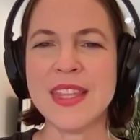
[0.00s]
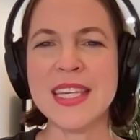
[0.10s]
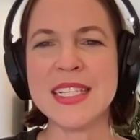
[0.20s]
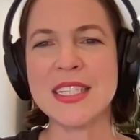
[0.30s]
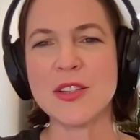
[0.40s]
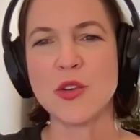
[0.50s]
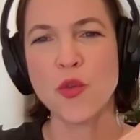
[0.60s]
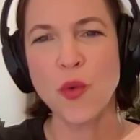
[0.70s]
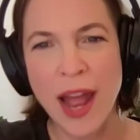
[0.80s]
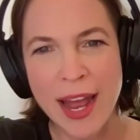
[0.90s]
this
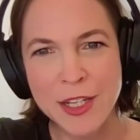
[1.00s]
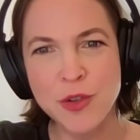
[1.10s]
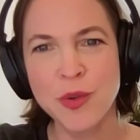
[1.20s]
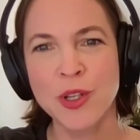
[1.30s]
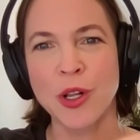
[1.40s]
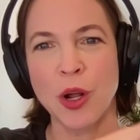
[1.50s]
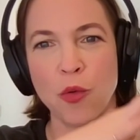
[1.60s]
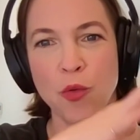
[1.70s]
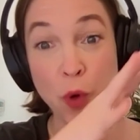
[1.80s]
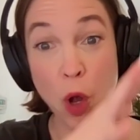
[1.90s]
gradual
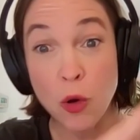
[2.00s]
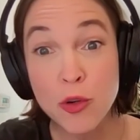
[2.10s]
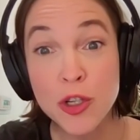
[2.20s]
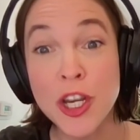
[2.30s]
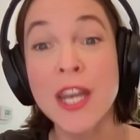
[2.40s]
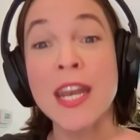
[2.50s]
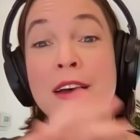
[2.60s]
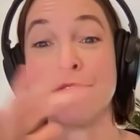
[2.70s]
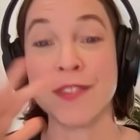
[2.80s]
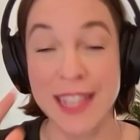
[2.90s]
erosion of